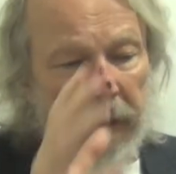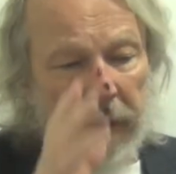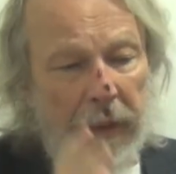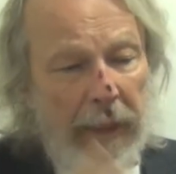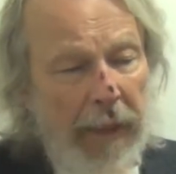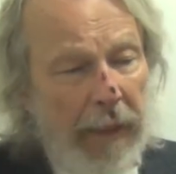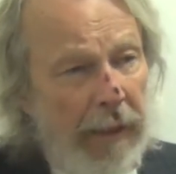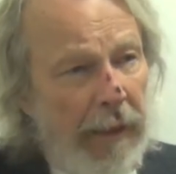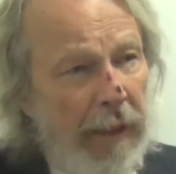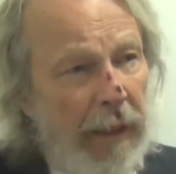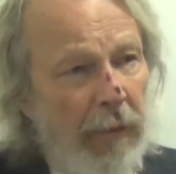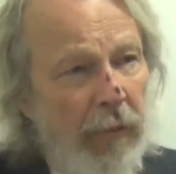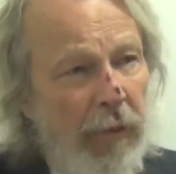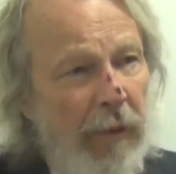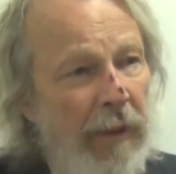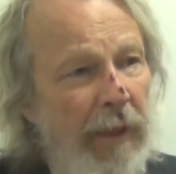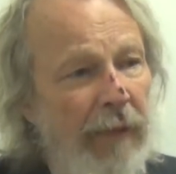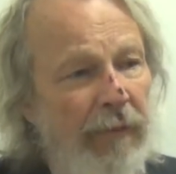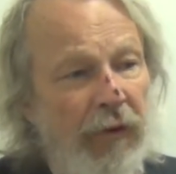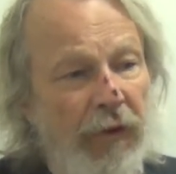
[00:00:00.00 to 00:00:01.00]
they, that
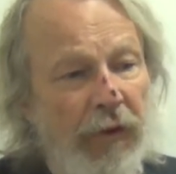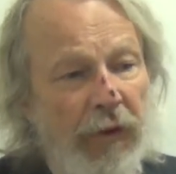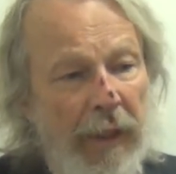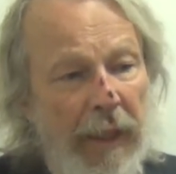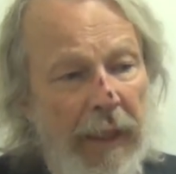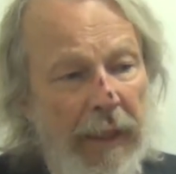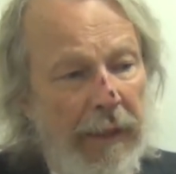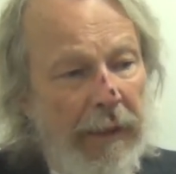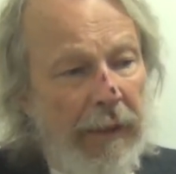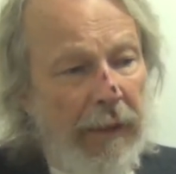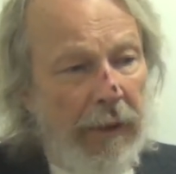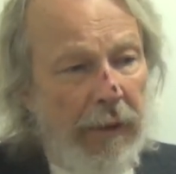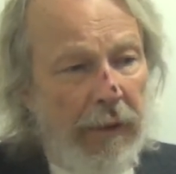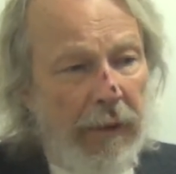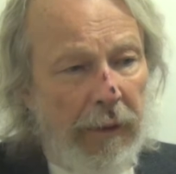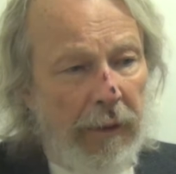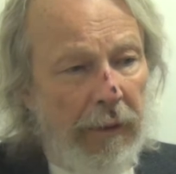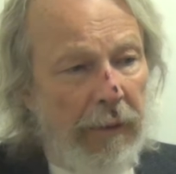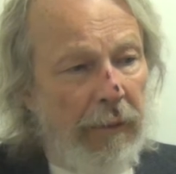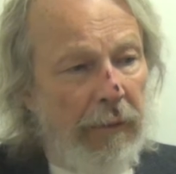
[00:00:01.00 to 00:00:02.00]
what they've decided to
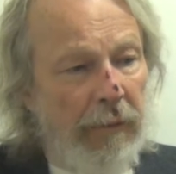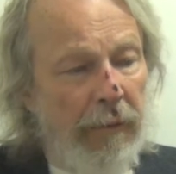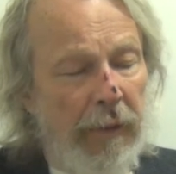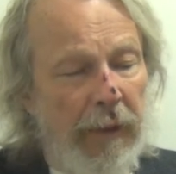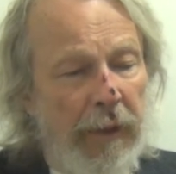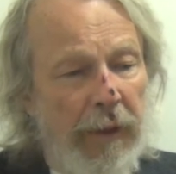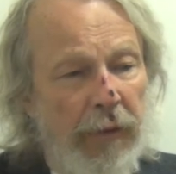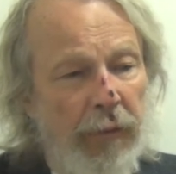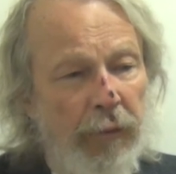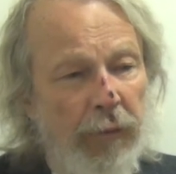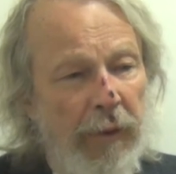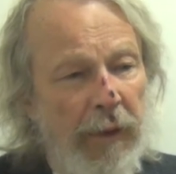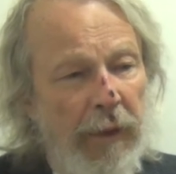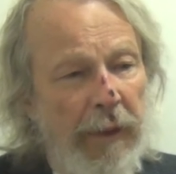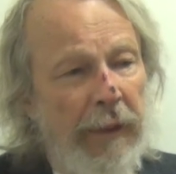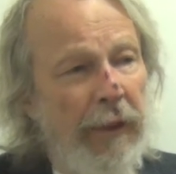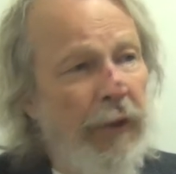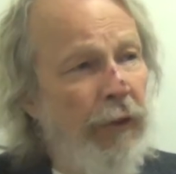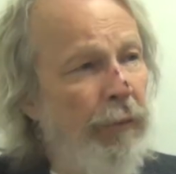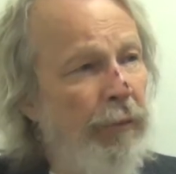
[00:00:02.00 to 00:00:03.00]
do is
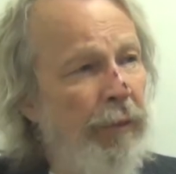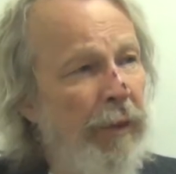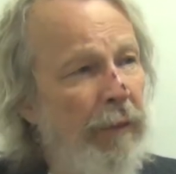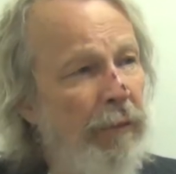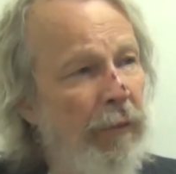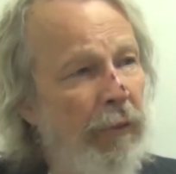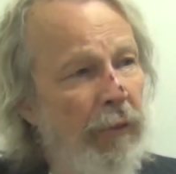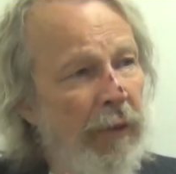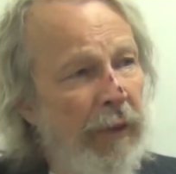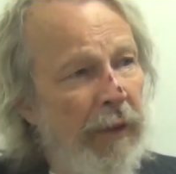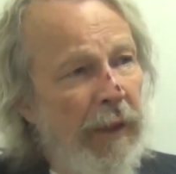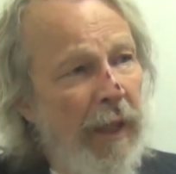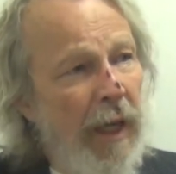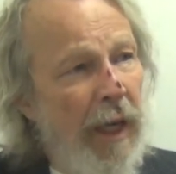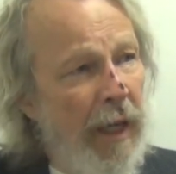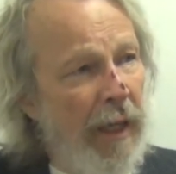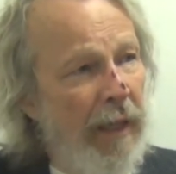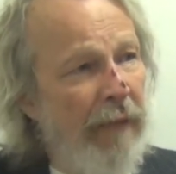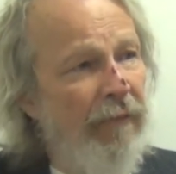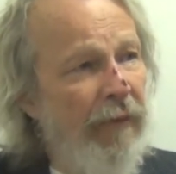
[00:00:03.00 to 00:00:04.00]
release people with
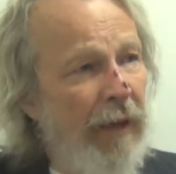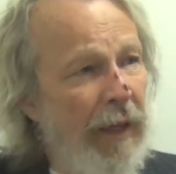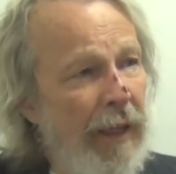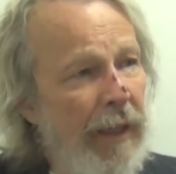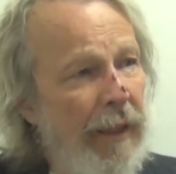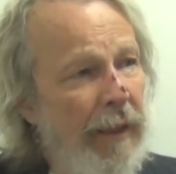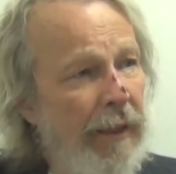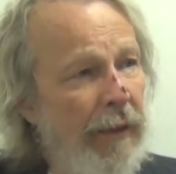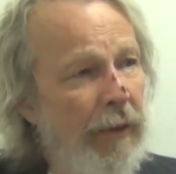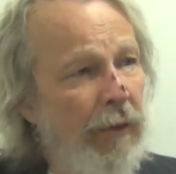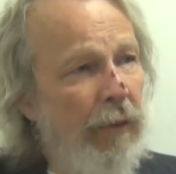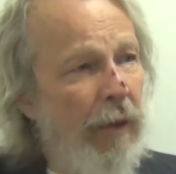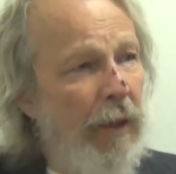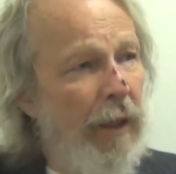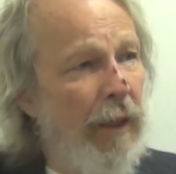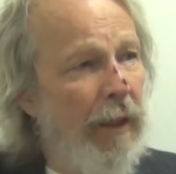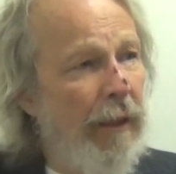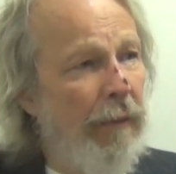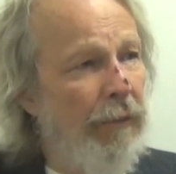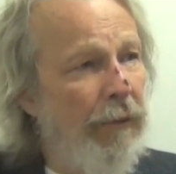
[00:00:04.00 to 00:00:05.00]
nonviolent
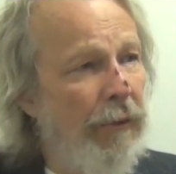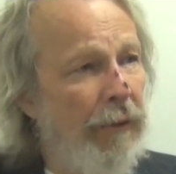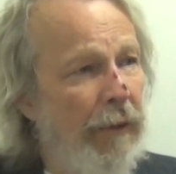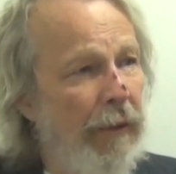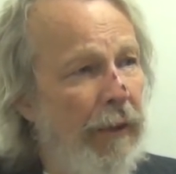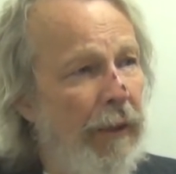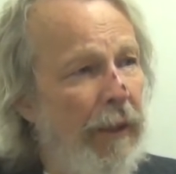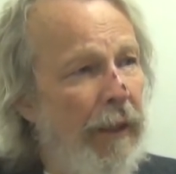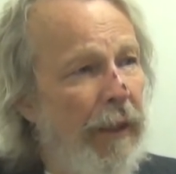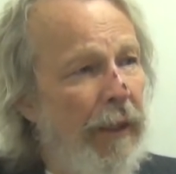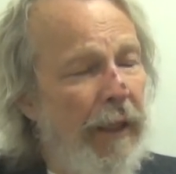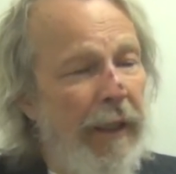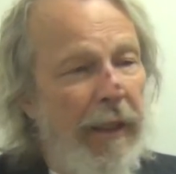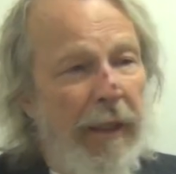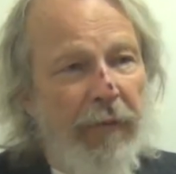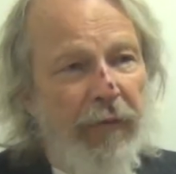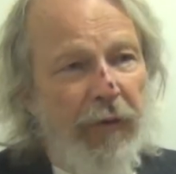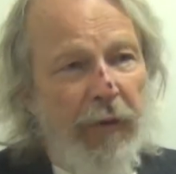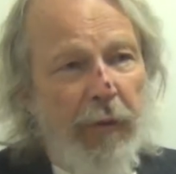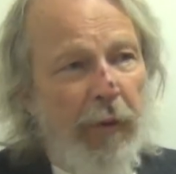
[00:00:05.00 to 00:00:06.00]
crimes.
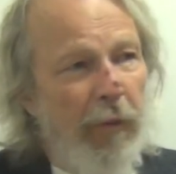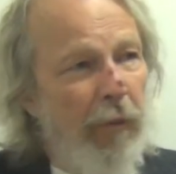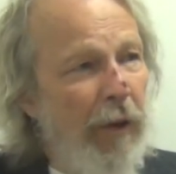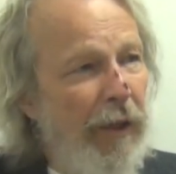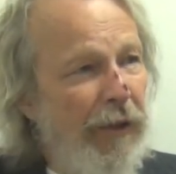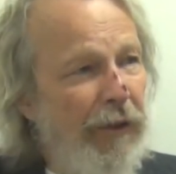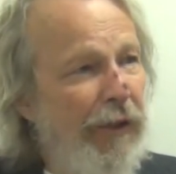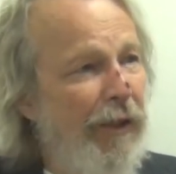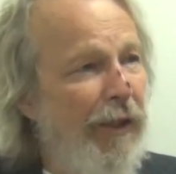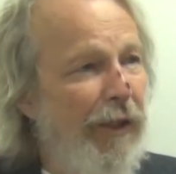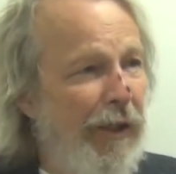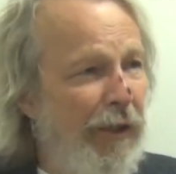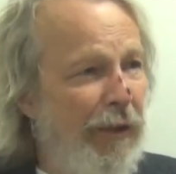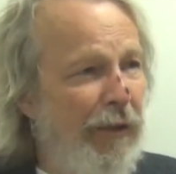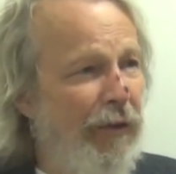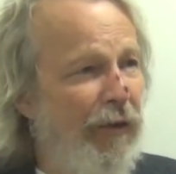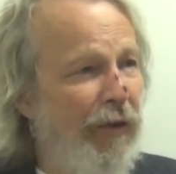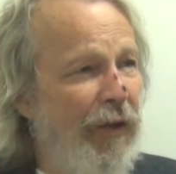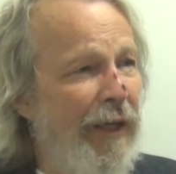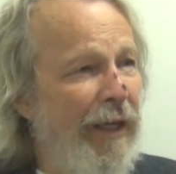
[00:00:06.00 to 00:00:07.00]
And if you were watching the
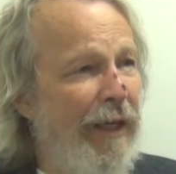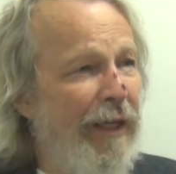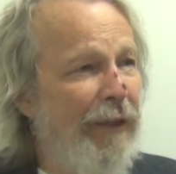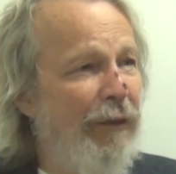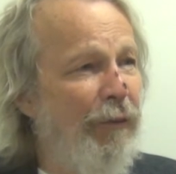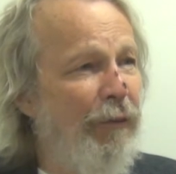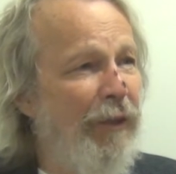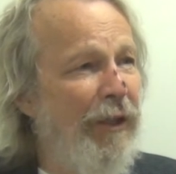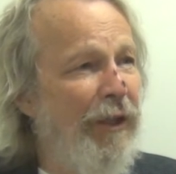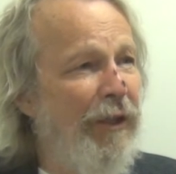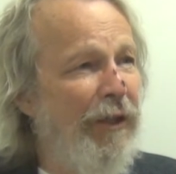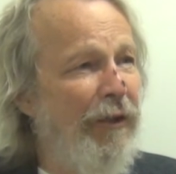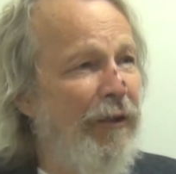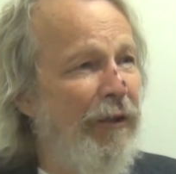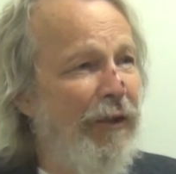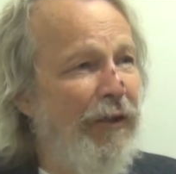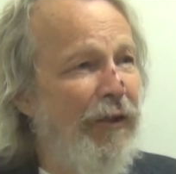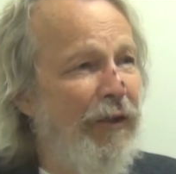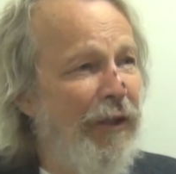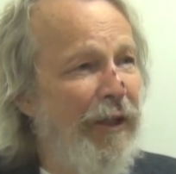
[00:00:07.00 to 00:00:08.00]
news last week, you
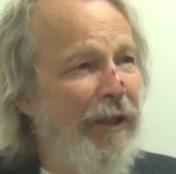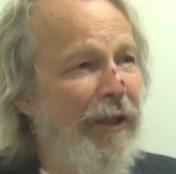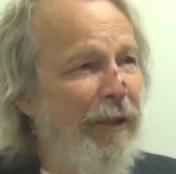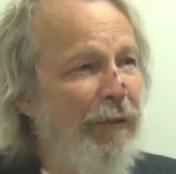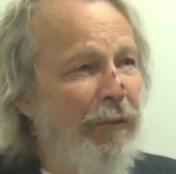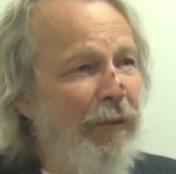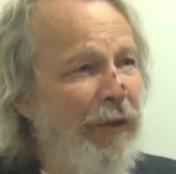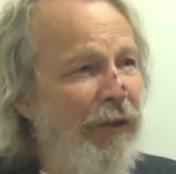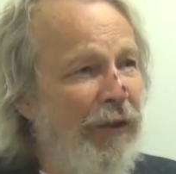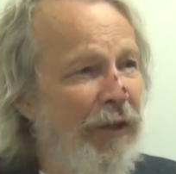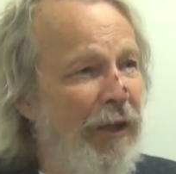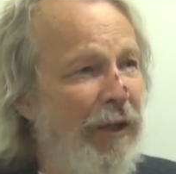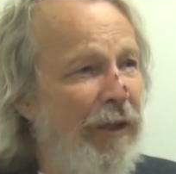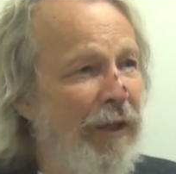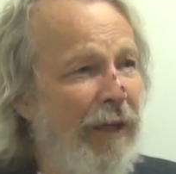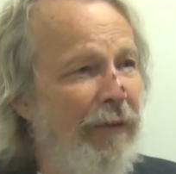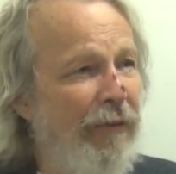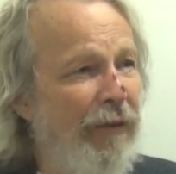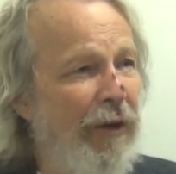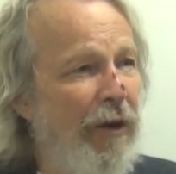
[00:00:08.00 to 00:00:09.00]
can see the
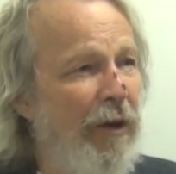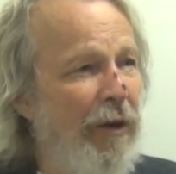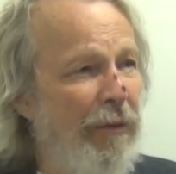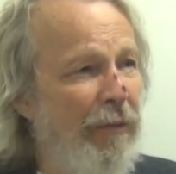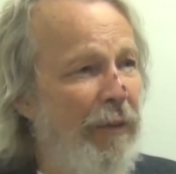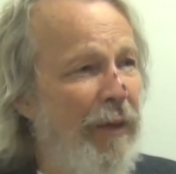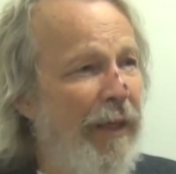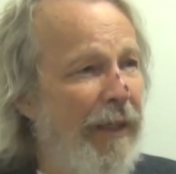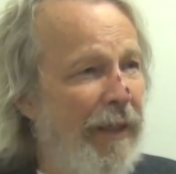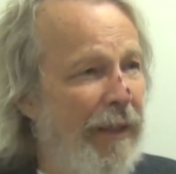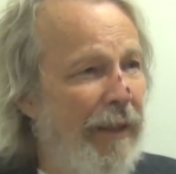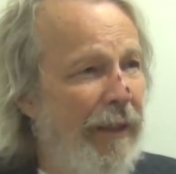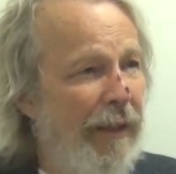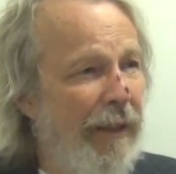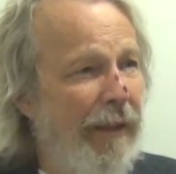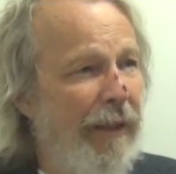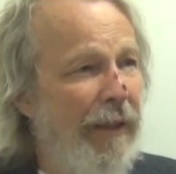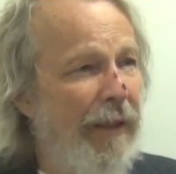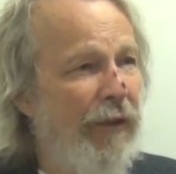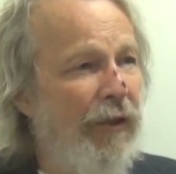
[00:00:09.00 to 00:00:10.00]
result of it already.
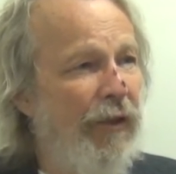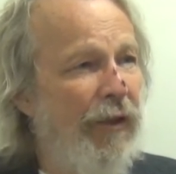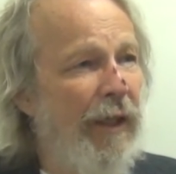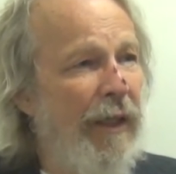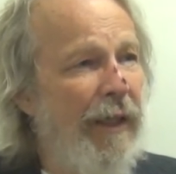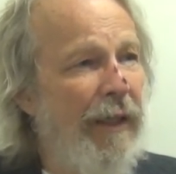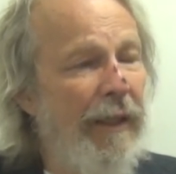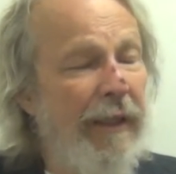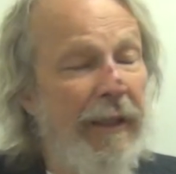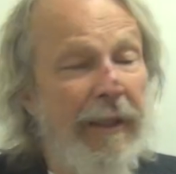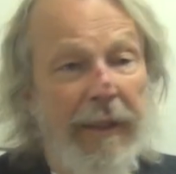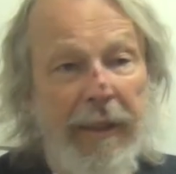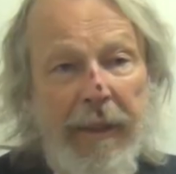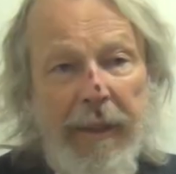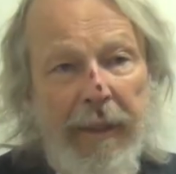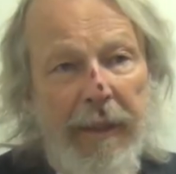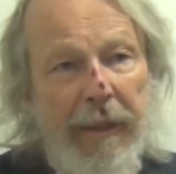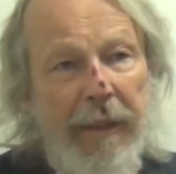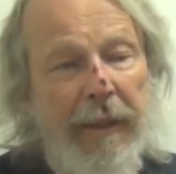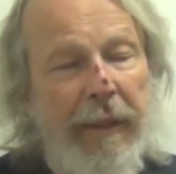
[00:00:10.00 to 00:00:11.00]
It's like
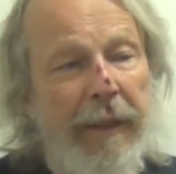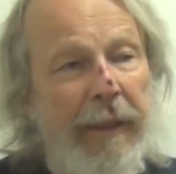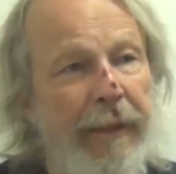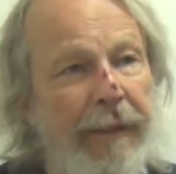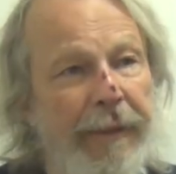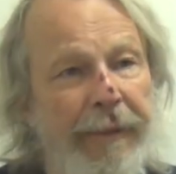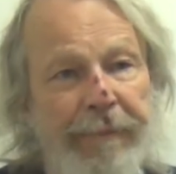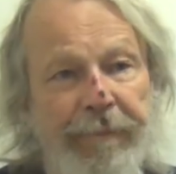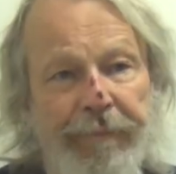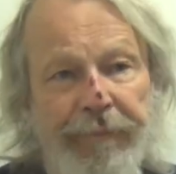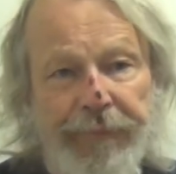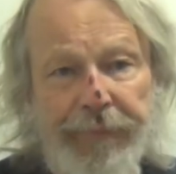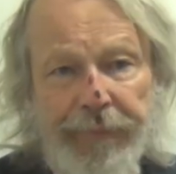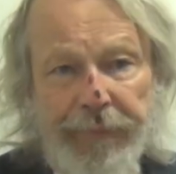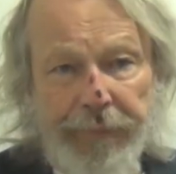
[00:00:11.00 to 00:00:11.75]
um,